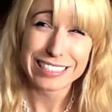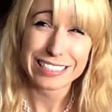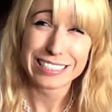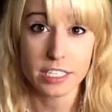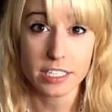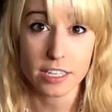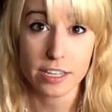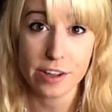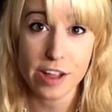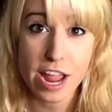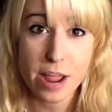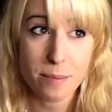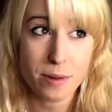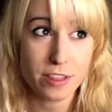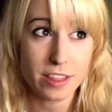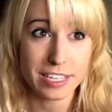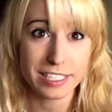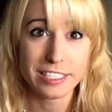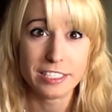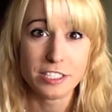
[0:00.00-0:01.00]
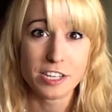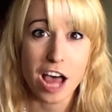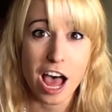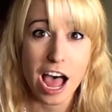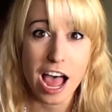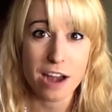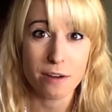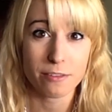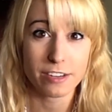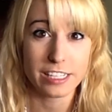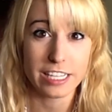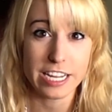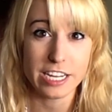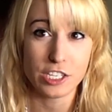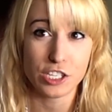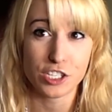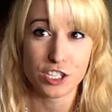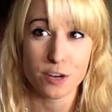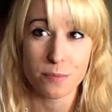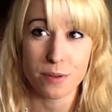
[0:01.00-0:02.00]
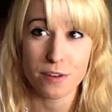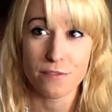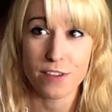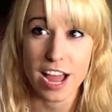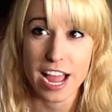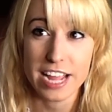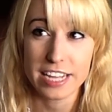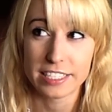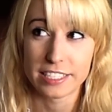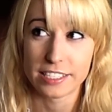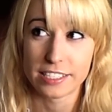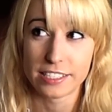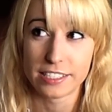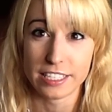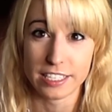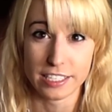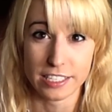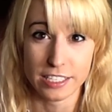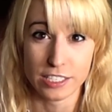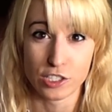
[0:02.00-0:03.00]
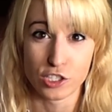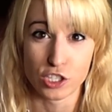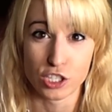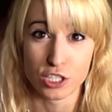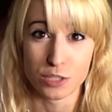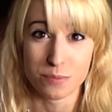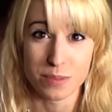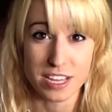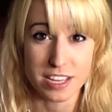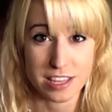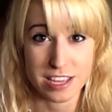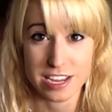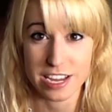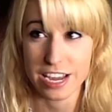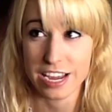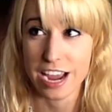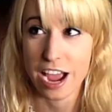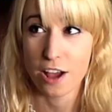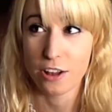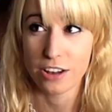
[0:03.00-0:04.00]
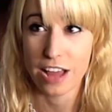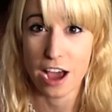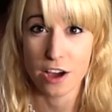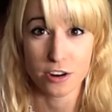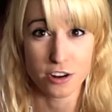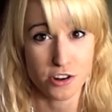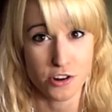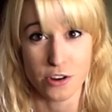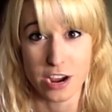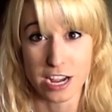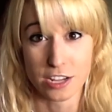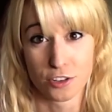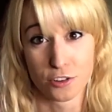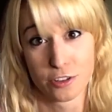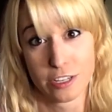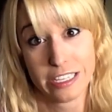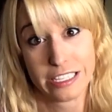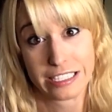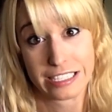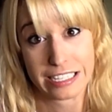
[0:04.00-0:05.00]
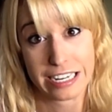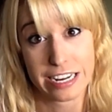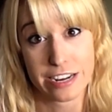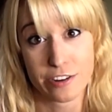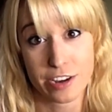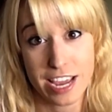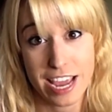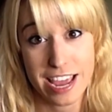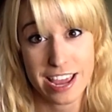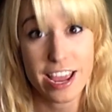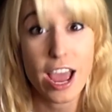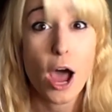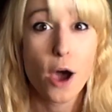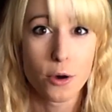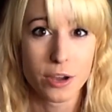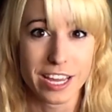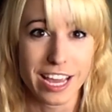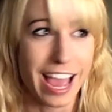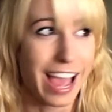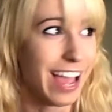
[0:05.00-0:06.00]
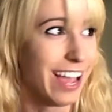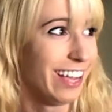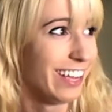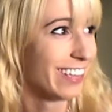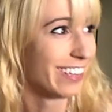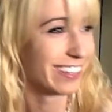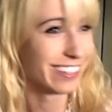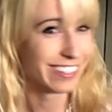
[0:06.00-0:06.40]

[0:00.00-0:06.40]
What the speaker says: Disclaimer, this is not relationship advice. This is just me thinking out loud and you guys are listening, okay? Okay.